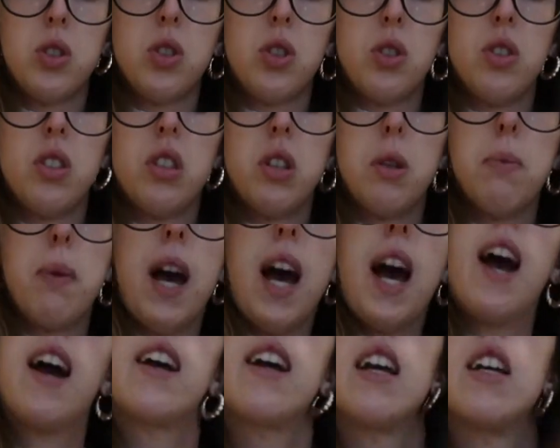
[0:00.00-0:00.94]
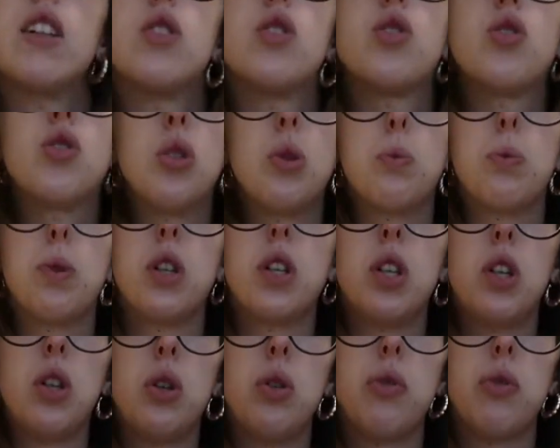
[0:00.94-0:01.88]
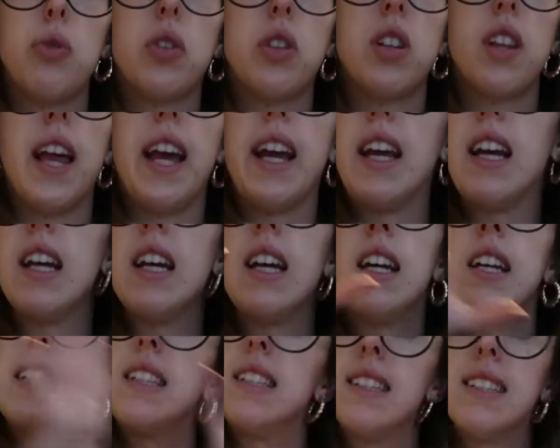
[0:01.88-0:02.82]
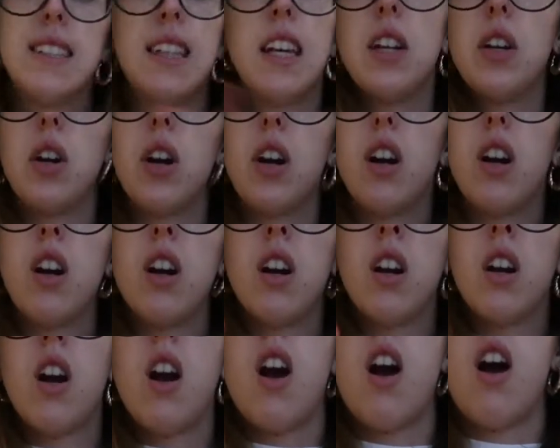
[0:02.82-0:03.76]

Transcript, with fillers: shoulder bag. It's super cute for like dinner,